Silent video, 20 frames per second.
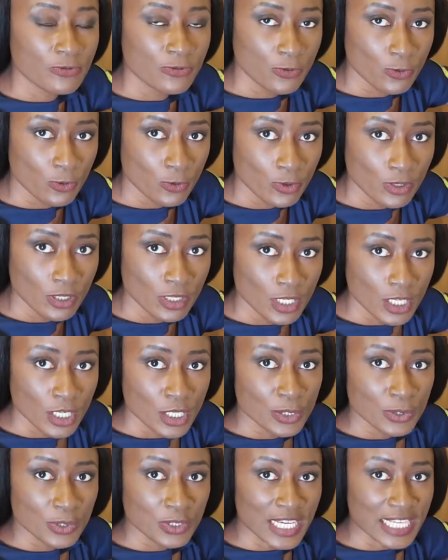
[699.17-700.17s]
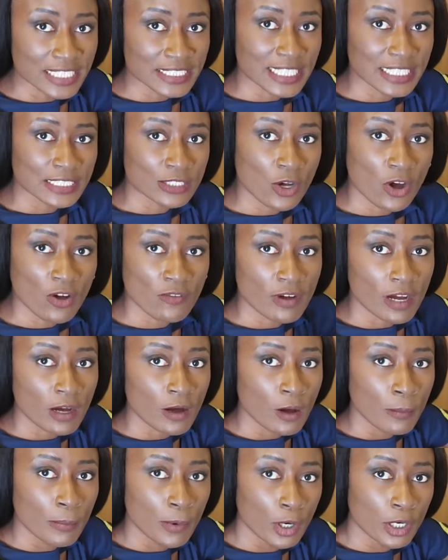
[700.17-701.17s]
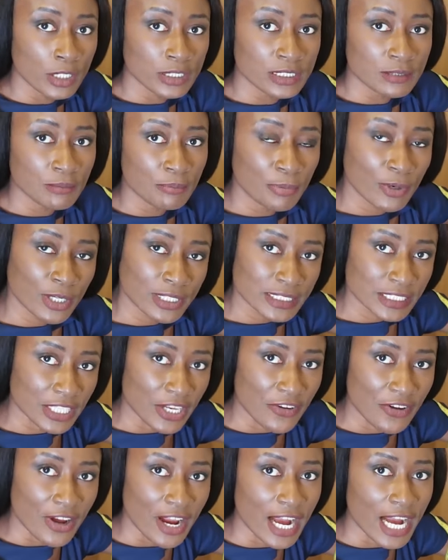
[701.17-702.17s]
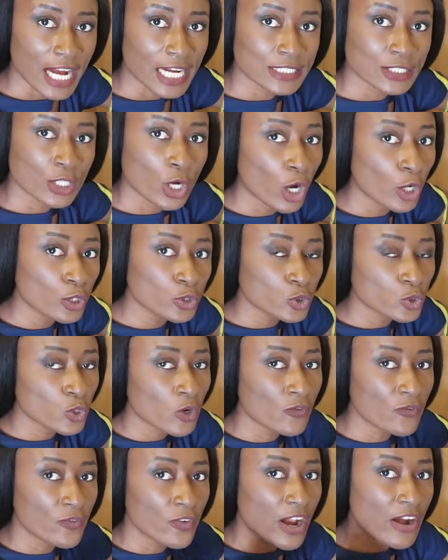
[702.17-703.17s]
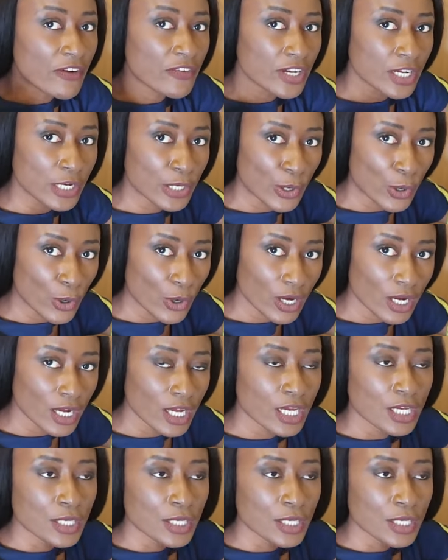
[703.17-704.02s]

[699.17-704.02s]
full so that it can cover up all the bust area and also very long